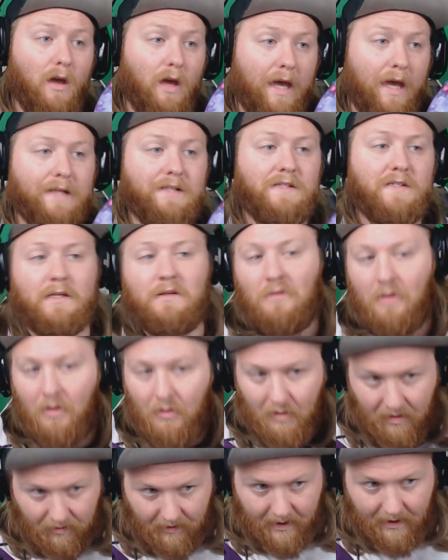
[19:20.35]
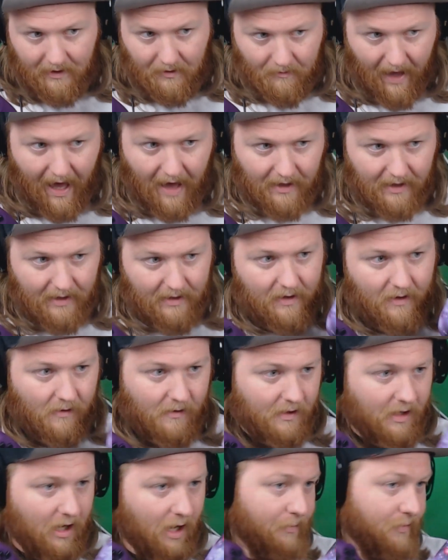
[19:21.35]
and see what we think about it here in
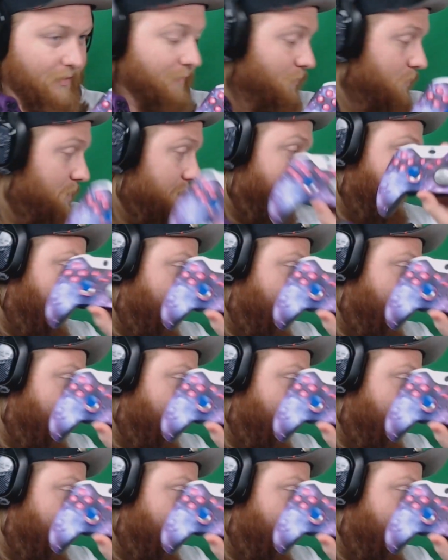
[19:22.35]
a couple of weeks,